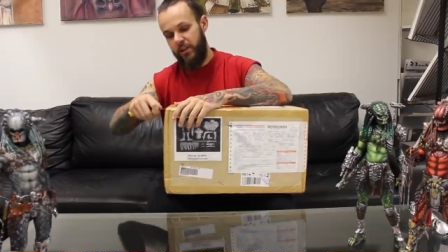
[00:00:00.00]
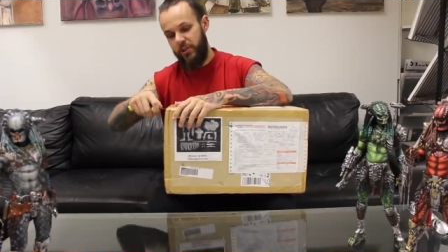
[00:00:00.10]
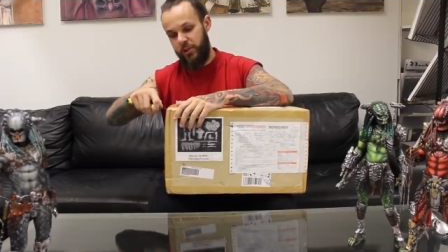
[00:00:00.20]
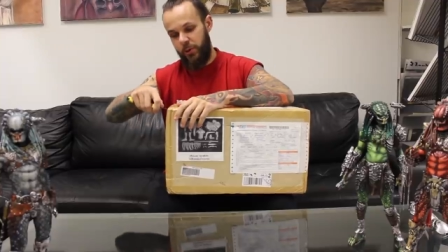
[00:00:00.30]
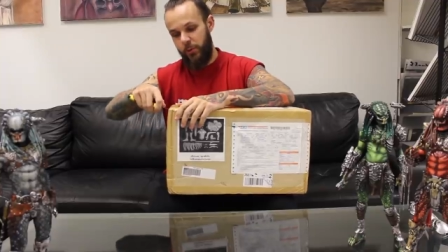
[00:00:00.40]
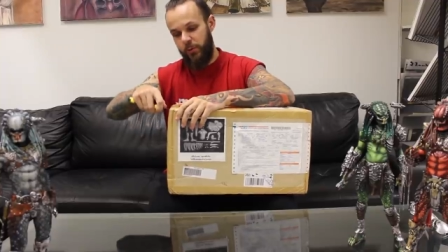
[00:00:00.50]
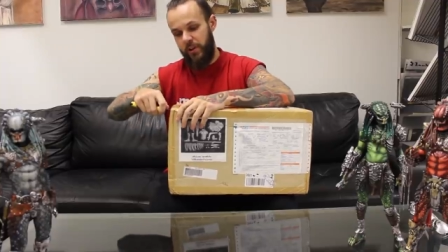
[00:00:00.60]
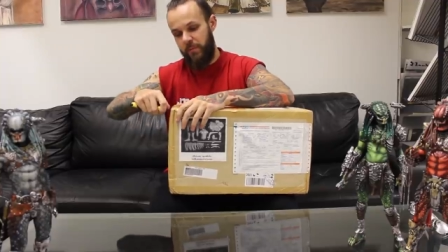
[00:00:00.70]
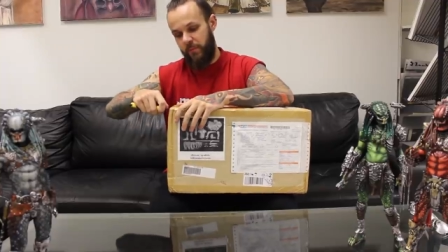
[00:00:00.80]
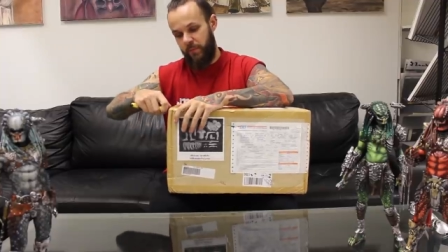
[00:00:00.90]
show
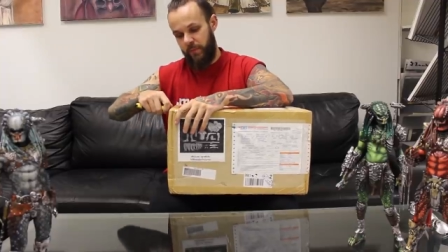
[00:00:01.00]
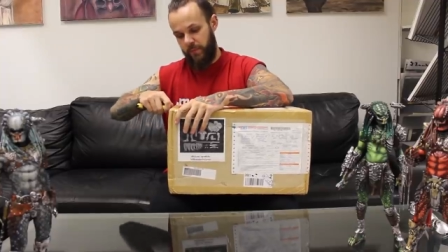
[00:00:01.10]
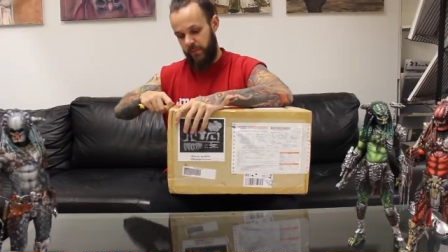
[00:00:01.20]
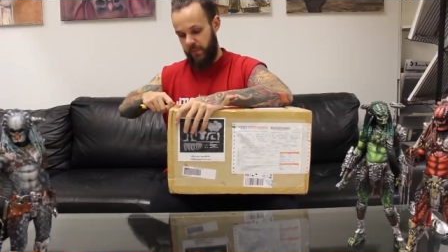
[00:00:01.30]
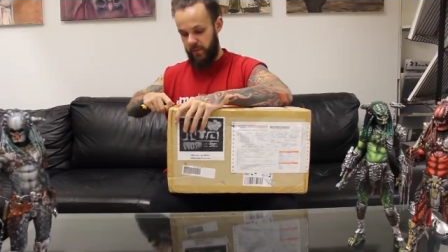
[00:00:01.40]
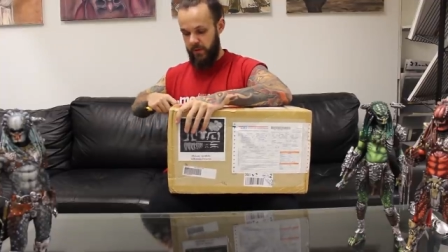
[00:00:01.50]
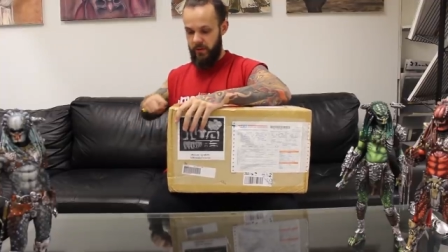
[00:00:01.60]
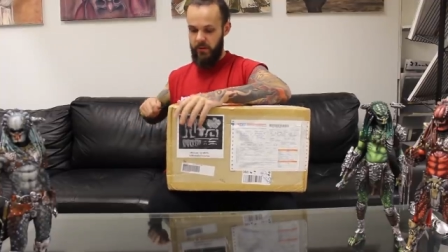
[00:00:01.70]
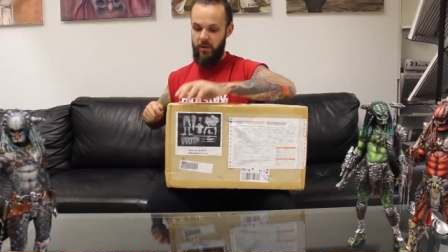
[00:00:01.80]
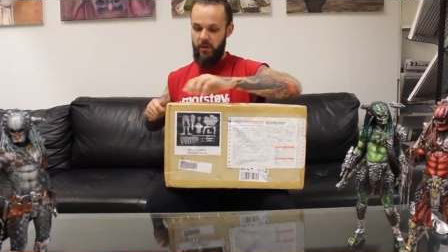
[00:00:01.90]
them
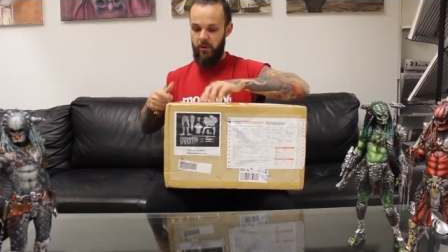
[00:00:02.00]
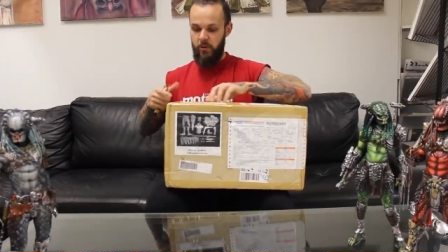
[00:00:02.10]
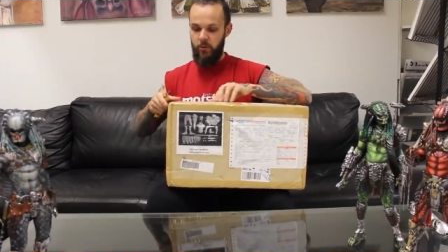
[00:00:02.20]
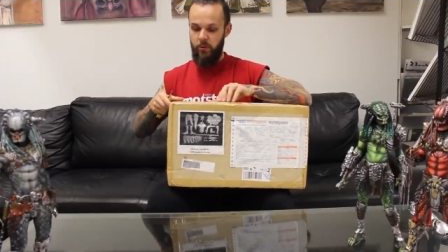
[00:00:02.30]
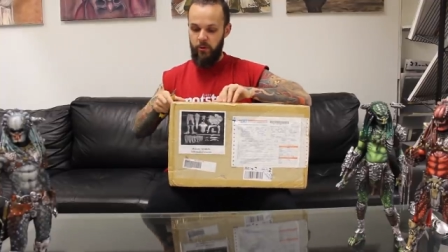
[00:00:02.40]
how